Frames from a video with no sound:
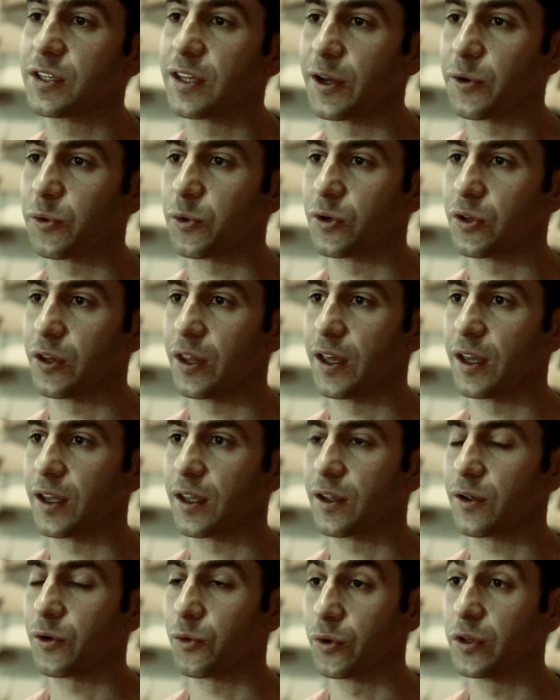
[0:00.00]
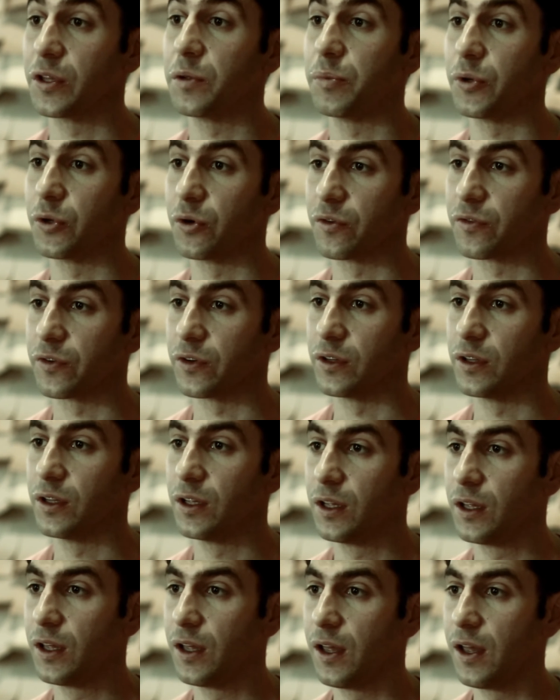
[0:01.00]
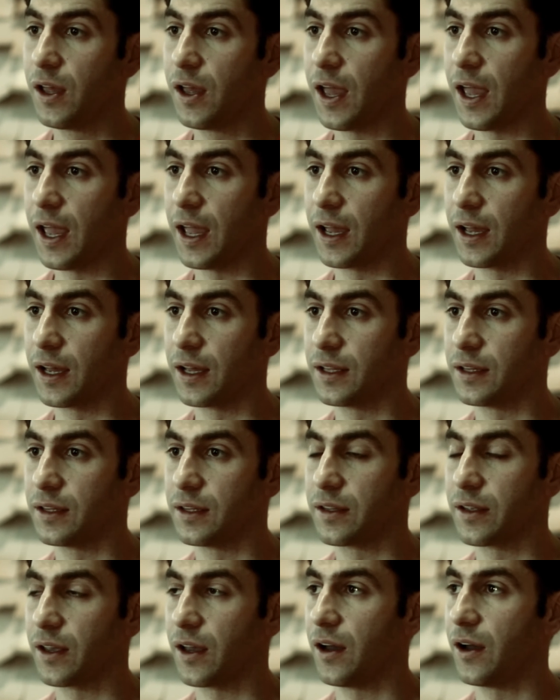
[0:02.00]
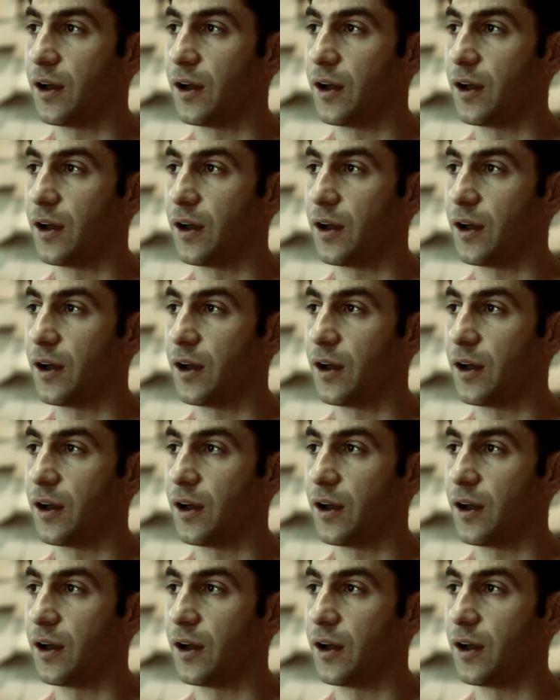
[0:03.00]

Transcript: that were like really beautiful, and